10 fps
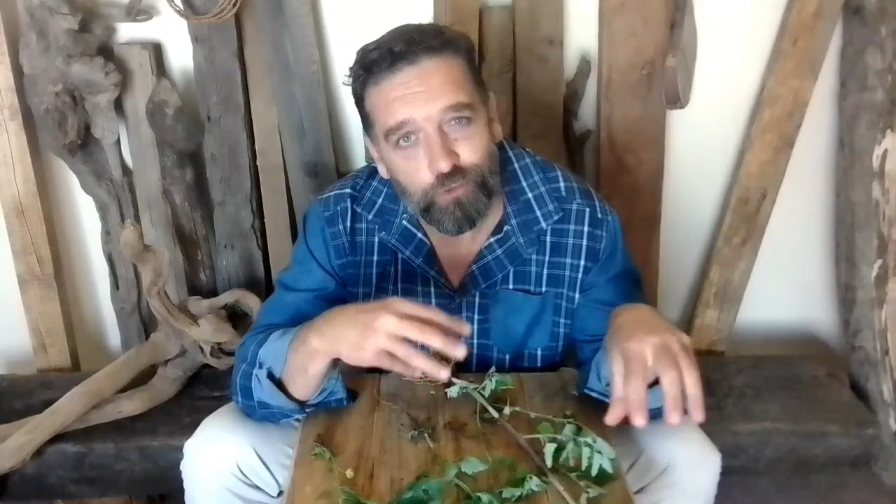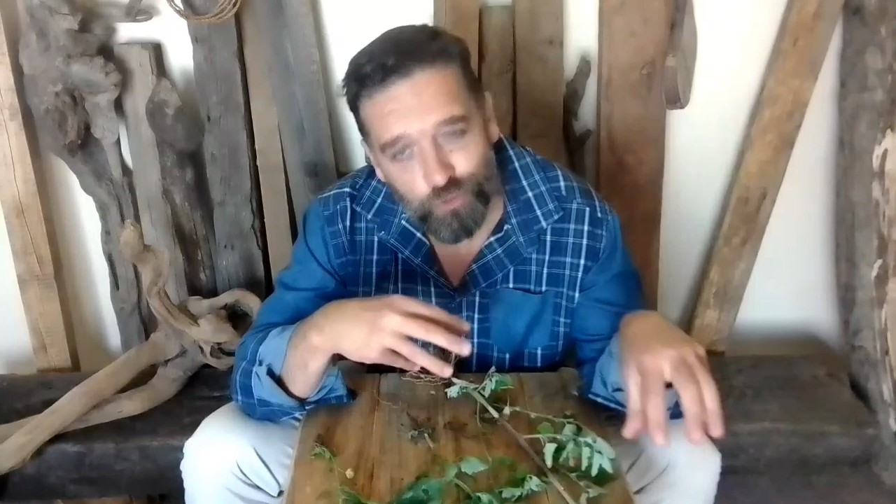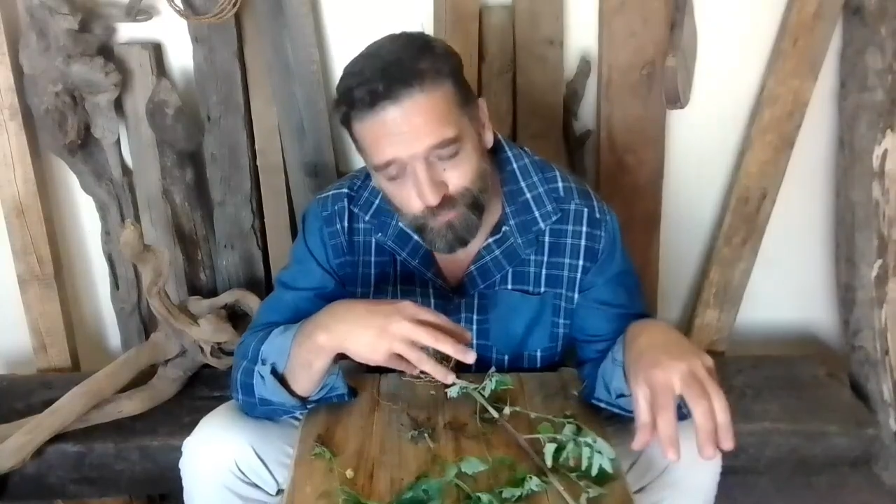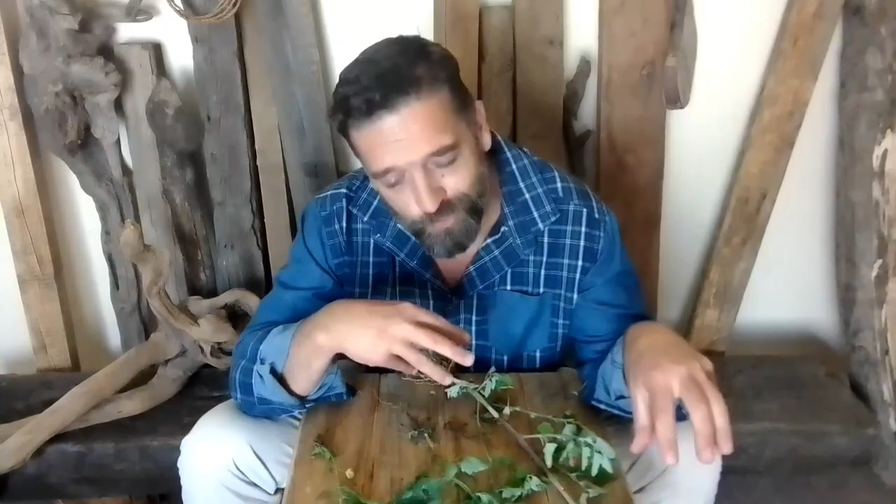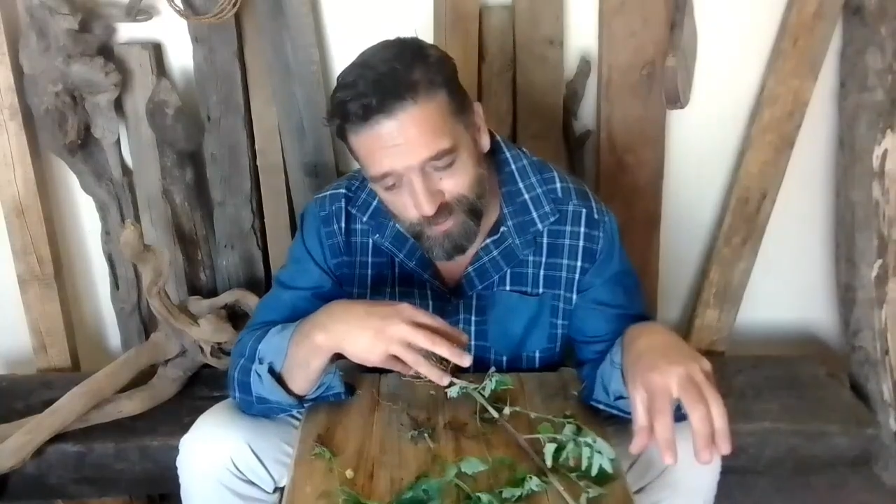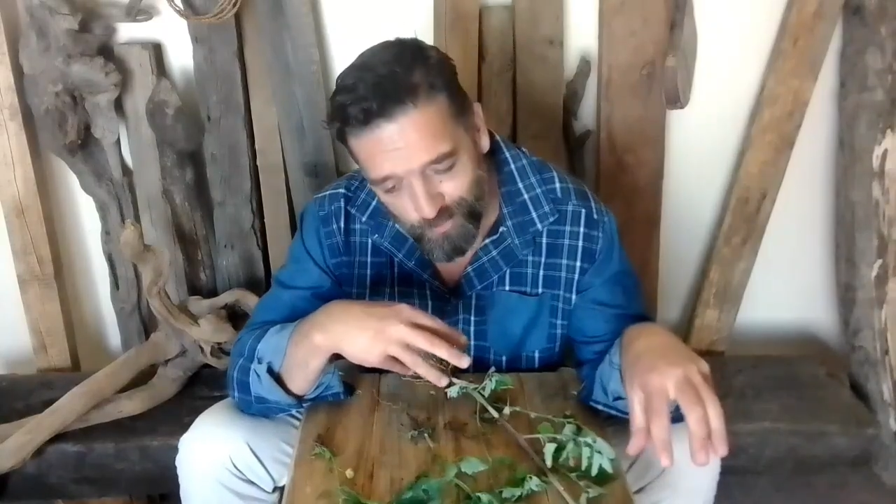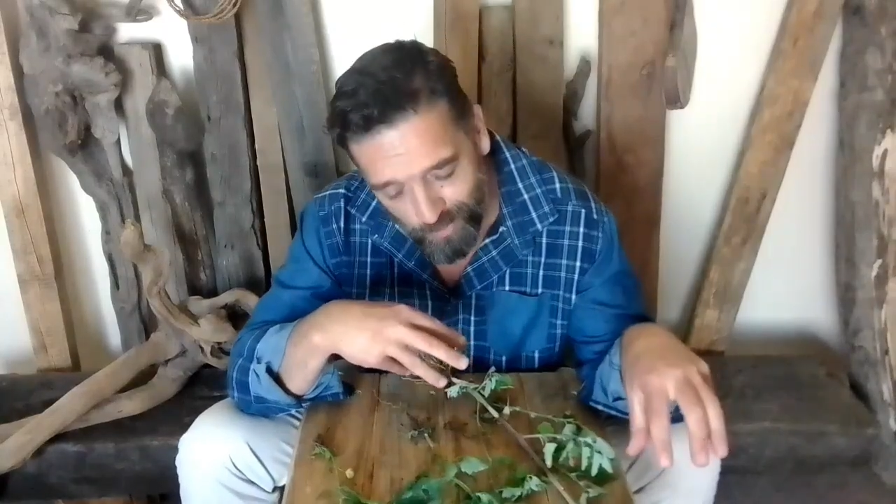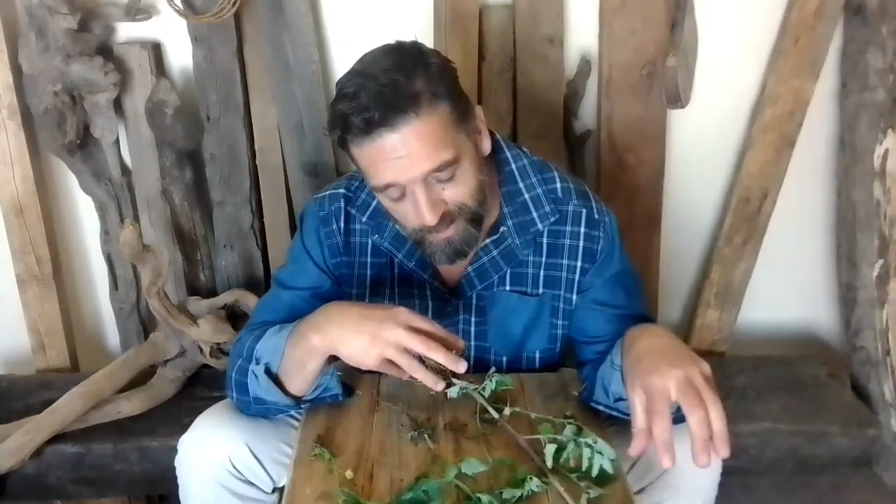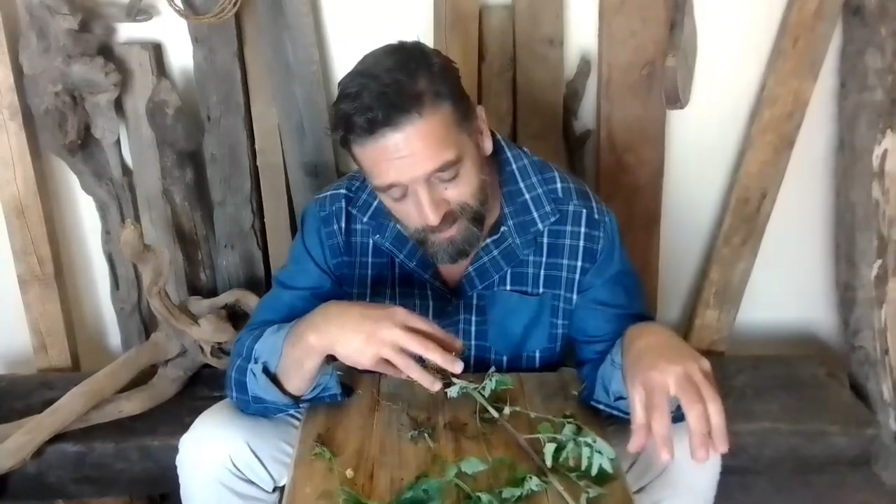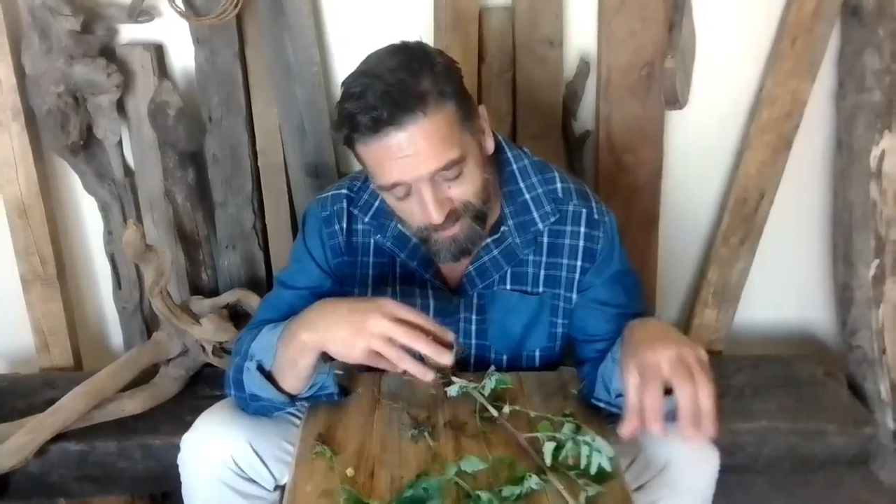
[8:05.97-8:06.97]
goosefoot as
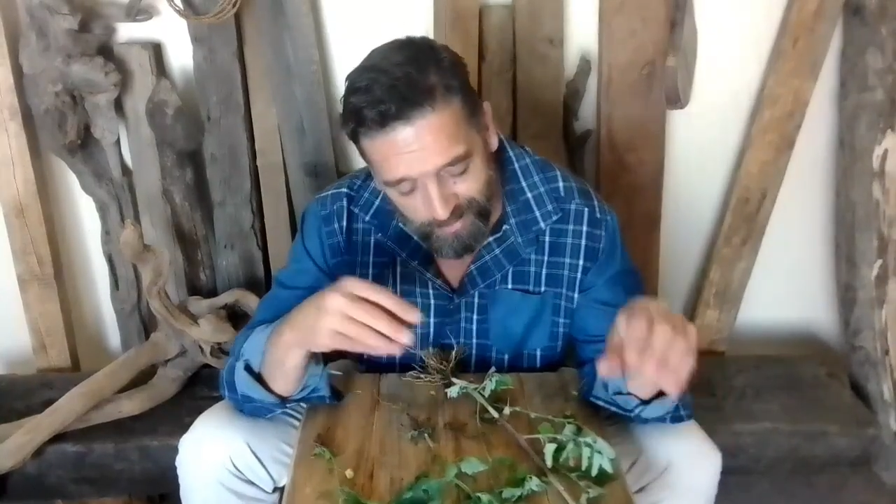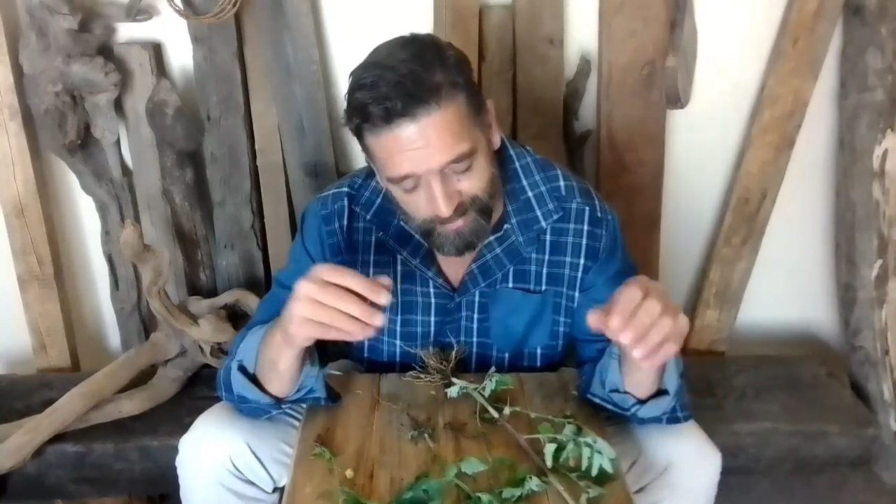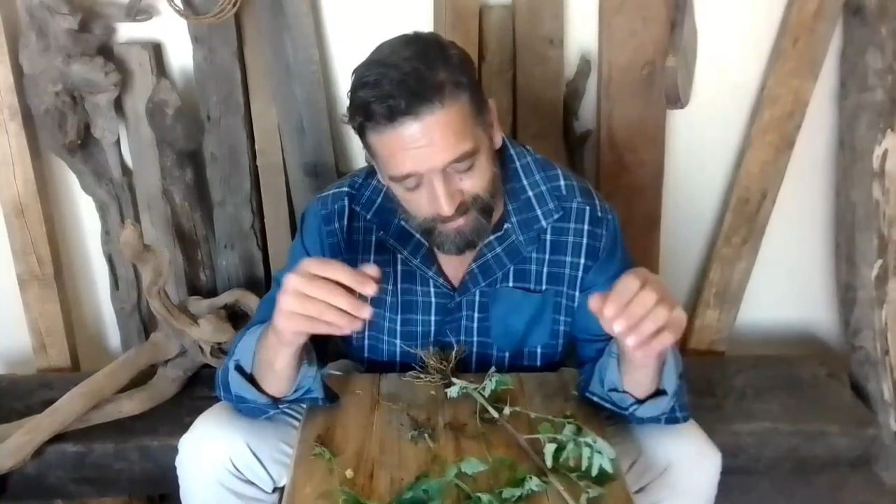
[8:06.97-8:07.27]
well.